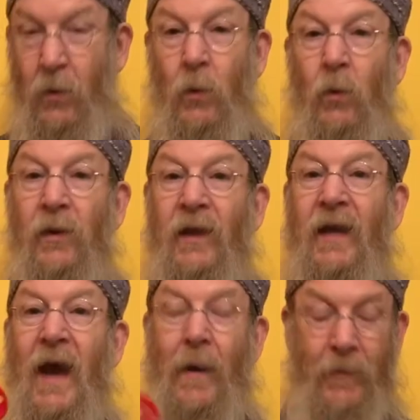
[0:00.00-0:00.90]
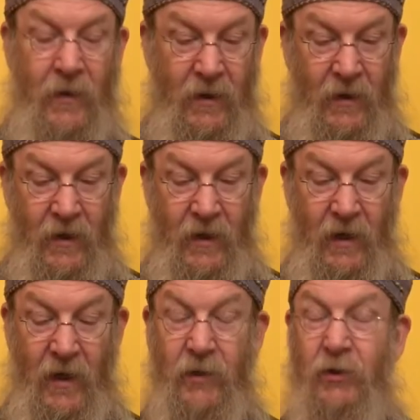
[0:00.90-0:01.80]
with a cap.
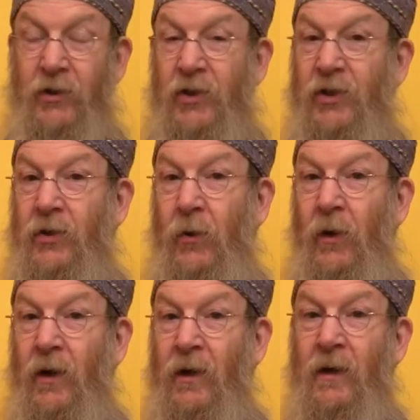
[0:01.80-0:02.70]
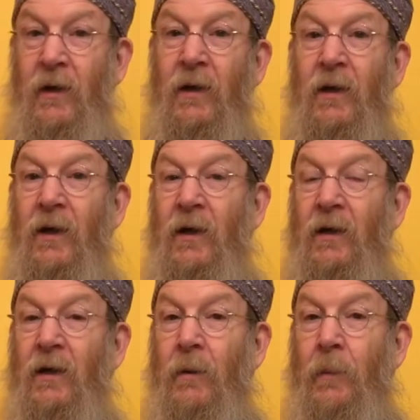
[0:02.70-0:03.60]
And you can store
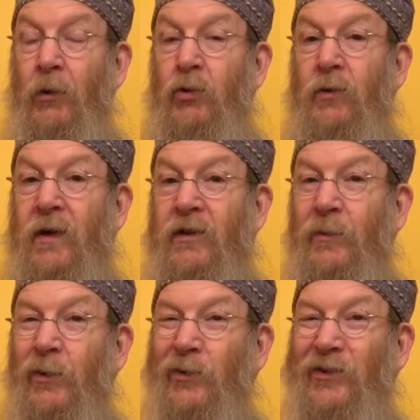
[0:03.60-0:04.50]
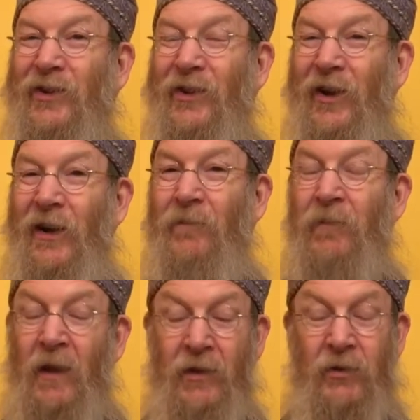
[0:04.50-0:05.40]
about 2 dozen balloons in there.
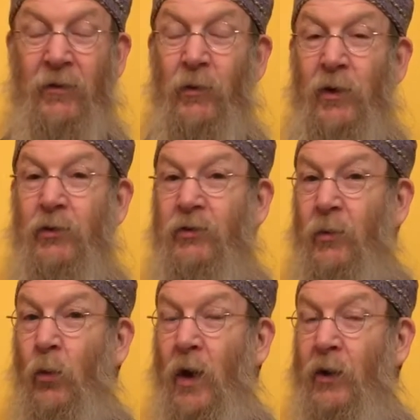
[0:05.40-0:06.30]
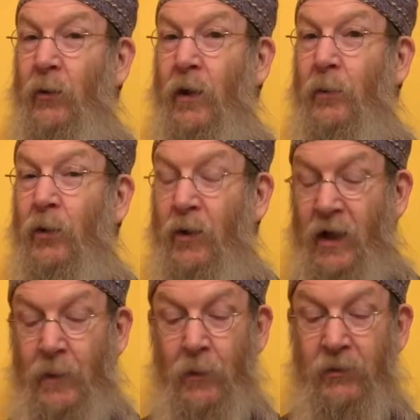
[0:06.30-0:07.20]
So if you want to do some walk around balloon
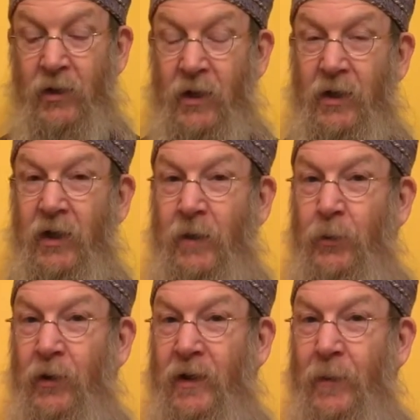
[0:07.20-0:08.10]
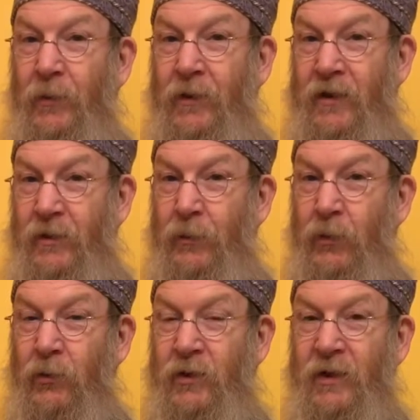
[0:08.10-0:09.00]
animals, you can put a couple dozen
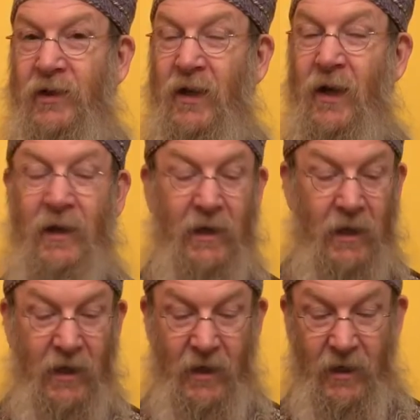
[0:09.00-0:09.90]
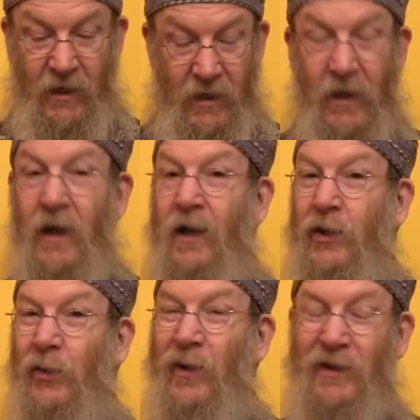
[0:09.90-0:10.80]
balloons inside and
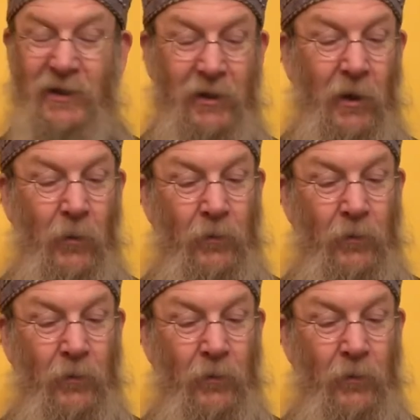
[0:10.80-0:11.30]
you're ready to go.